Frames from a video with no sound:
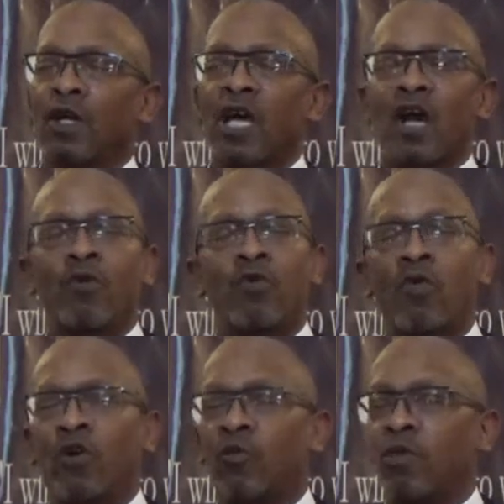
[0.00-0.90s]
God, we
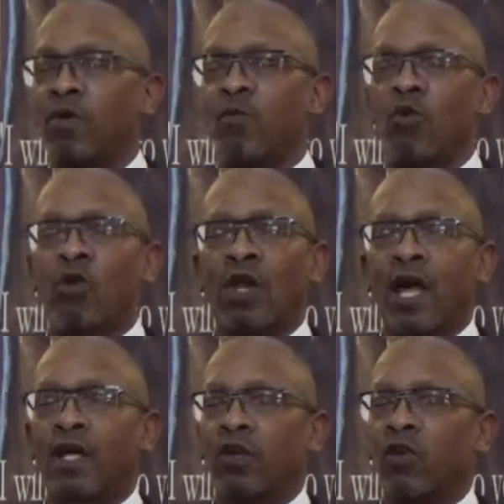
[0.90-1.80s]
want to be more
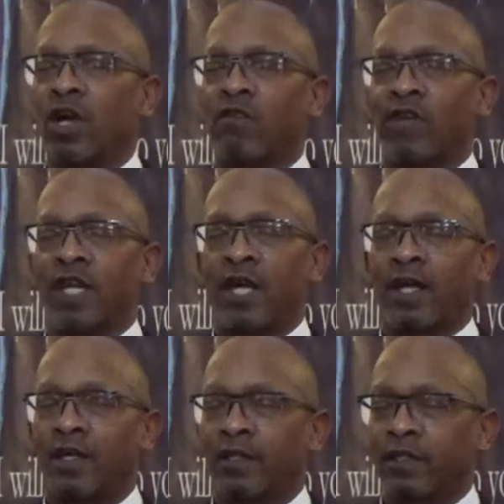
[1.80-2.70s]
like you every day.
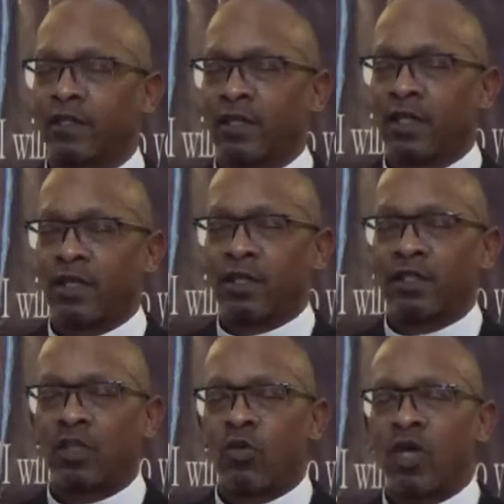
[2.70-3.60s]

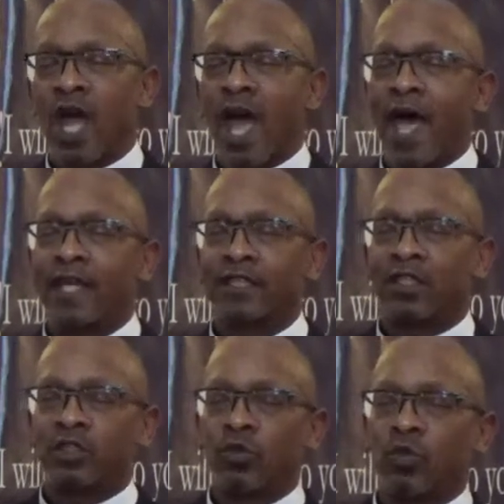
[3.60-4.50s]
So we ask
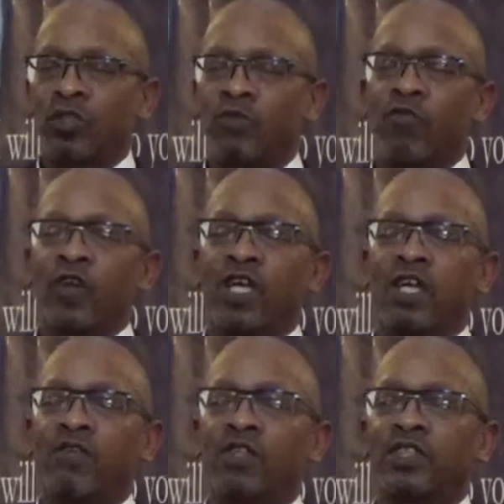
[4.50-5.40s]
that you would
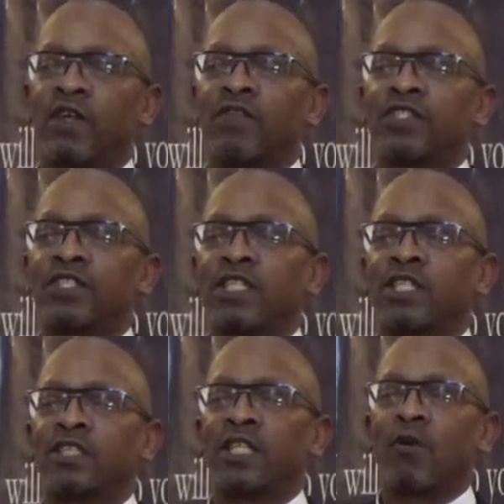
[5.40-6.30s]
forgive us of the
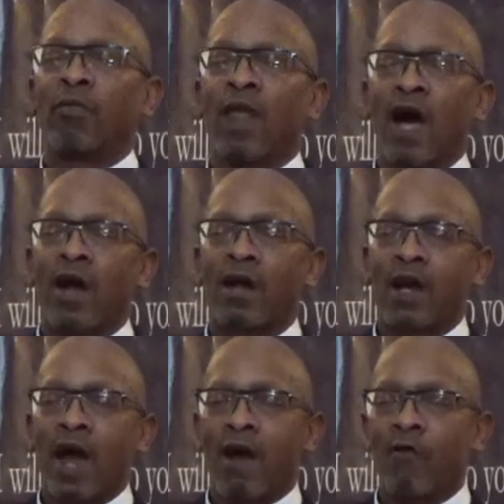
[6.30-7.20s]
sins that block
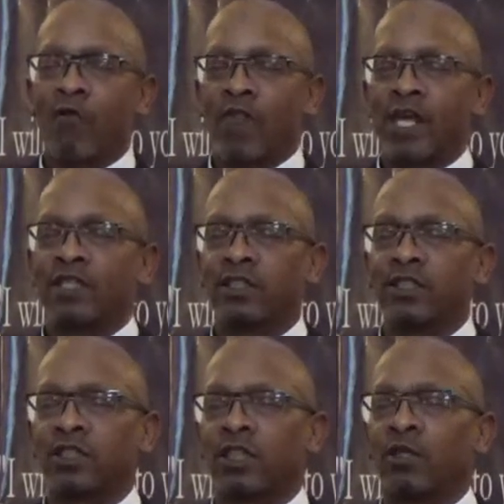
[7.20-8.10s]
our
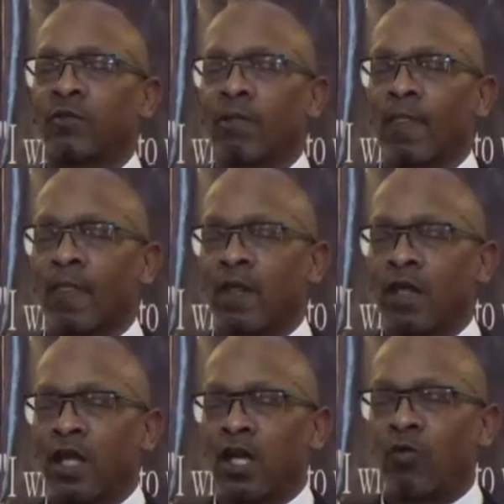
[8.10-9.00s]
relationship.
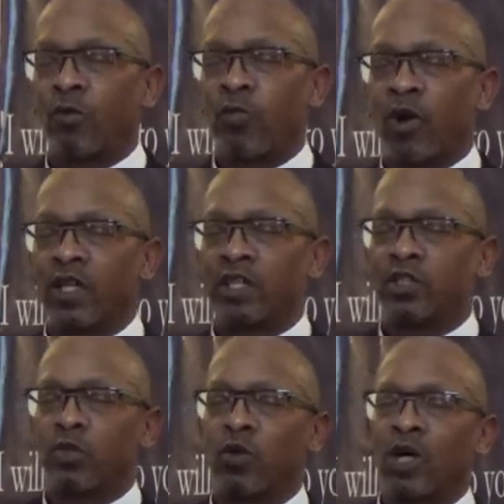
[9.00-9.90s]
And we pray
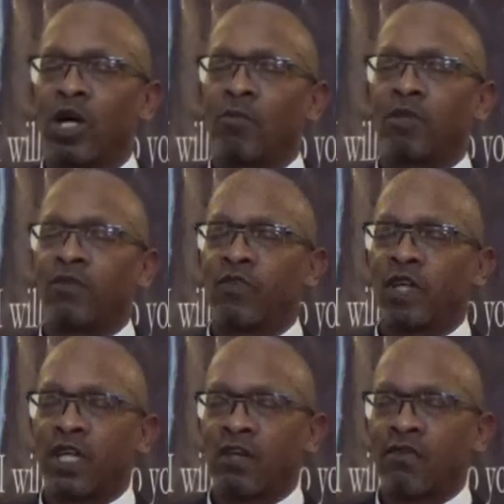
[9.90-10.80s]
that you would humbly
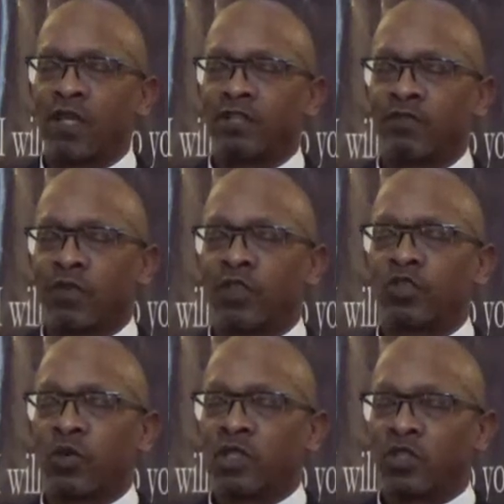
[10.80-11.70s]
forgive us for the
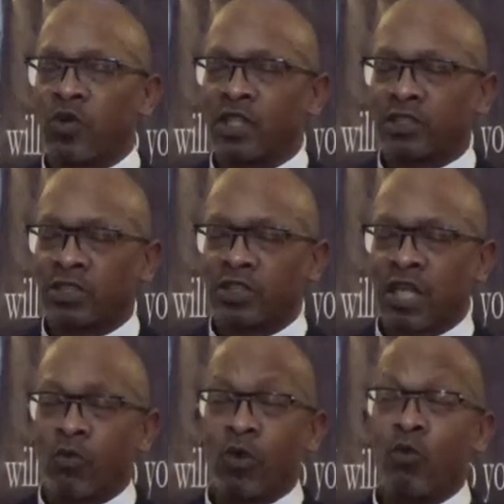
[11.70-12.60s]
transgressions
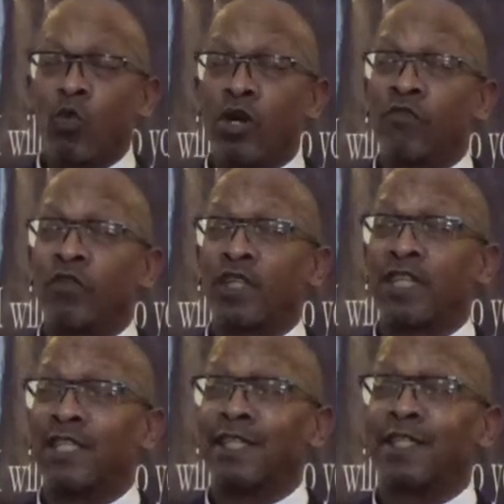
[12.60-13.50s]
that we willfully
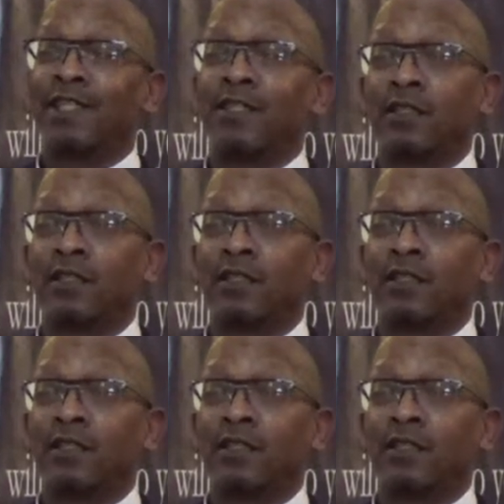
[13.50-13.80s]
did.